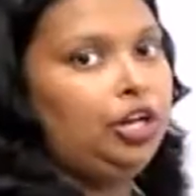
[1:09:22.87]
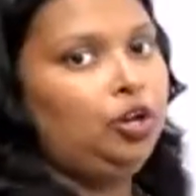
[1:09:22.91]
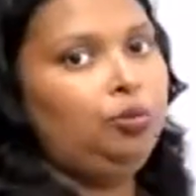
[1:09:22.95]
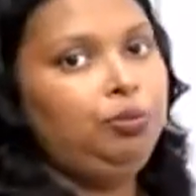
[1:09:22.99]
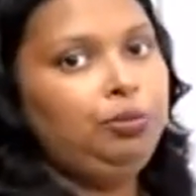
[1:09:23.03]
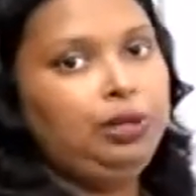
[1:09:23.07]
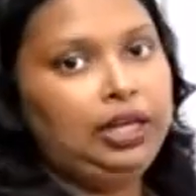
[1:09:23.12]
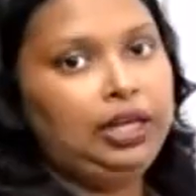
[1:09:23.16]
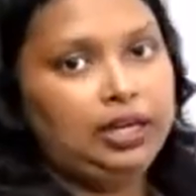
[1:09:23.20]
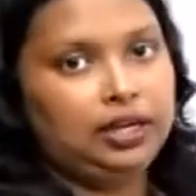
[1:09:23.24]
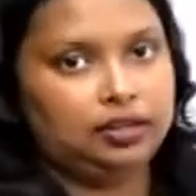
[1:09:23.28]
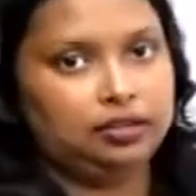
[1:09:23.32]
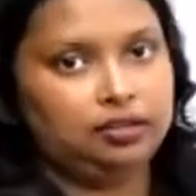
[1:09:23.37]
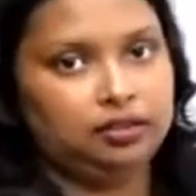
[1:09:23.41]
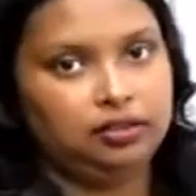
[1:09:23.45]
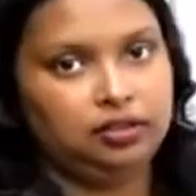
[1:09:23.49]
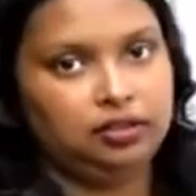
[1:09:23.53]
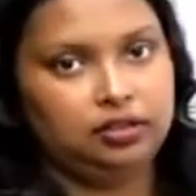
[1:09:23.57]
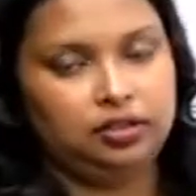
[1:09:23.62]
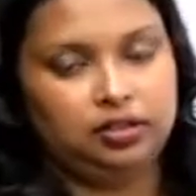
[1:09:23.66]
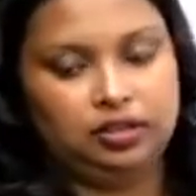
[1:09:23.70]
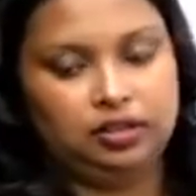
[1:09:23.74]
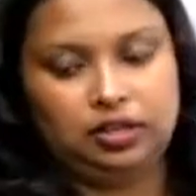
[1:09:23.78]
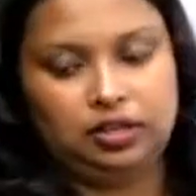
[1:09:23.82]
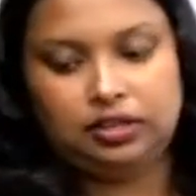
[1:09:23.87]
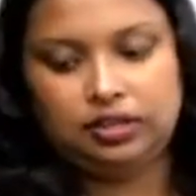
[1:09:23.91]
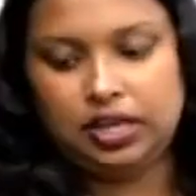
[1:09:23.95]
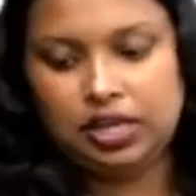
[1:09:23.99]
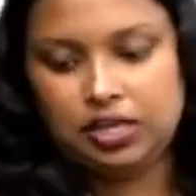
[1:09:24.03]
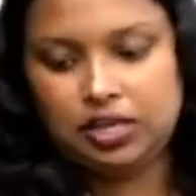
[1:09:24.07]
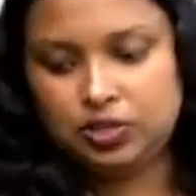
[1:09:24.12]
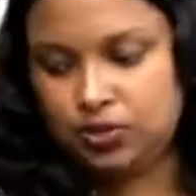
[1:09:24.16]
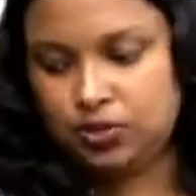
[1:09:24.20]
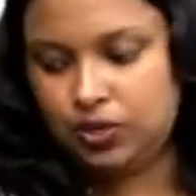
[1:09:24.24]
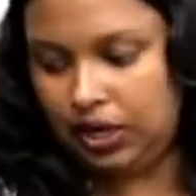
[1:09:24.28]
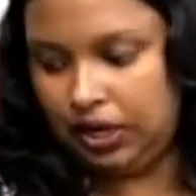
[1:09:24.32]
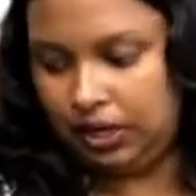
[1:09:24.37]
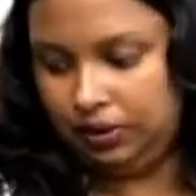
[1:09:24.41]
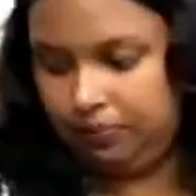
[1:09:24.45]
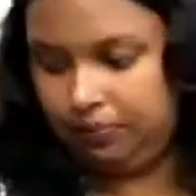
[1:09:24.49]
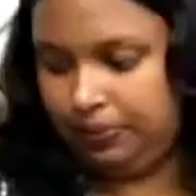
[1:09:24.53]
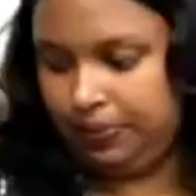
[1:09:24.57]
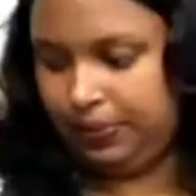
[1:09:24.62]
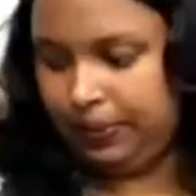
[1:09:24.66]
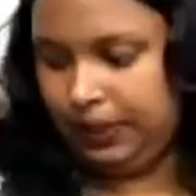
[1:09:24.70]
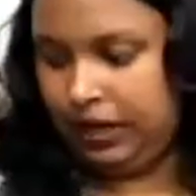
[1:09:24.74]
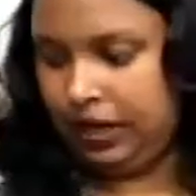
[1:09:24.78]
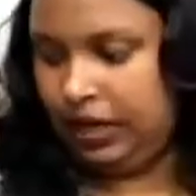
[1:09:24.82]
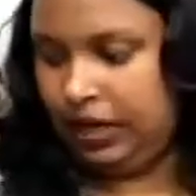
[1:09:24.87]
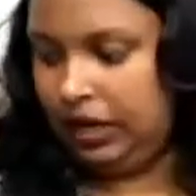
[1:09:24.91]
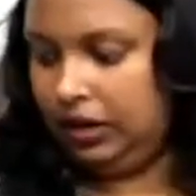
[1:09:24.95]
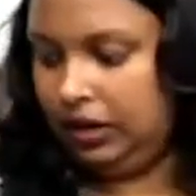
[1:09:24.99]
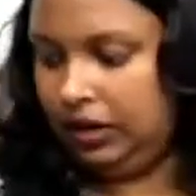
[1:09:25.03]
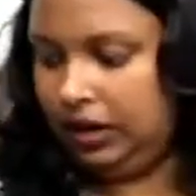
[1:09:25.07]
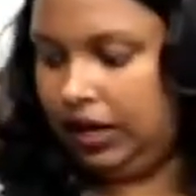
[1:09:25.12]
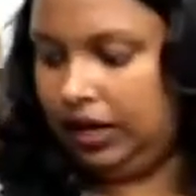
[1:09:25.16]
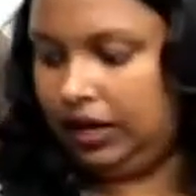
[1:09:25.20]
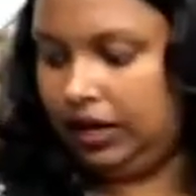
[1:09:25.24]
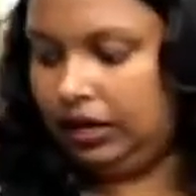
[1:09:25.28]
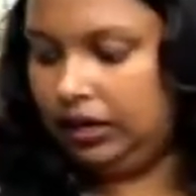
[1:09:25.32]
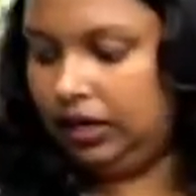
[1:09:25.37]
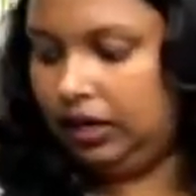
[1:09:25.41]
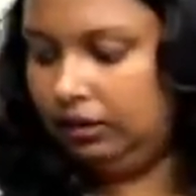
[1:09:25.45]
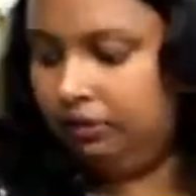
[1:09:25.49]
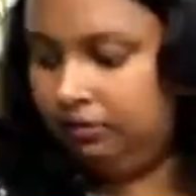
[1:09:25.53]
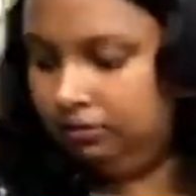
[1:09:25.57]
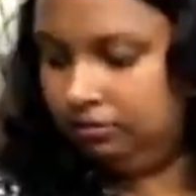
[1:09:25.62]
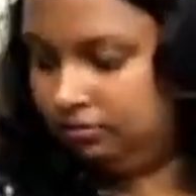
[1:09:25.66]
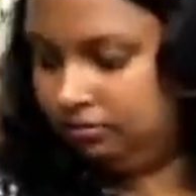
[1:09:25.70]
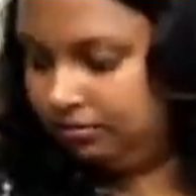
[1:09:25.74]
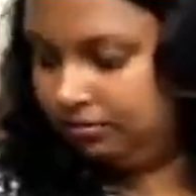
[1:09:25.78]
denominator. That's why. Right. Now,